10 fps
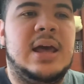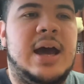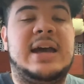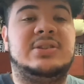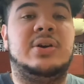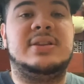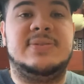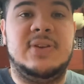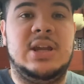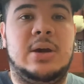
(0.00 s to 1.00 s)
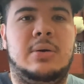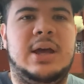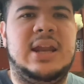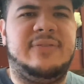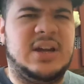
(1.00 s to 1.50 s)
I saw this video,
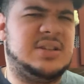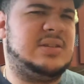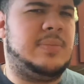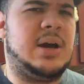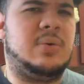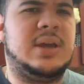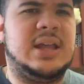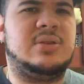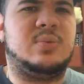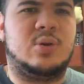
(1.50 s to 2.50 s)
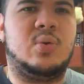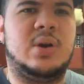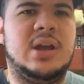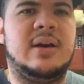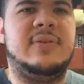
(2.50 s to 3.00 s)
and if I can somehow get the
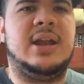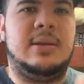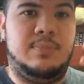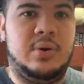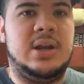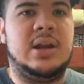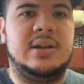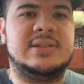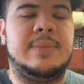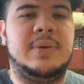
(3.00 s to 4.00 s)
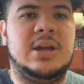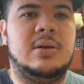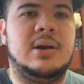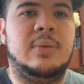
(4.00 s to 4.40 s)
recording of it and put it on top of here, I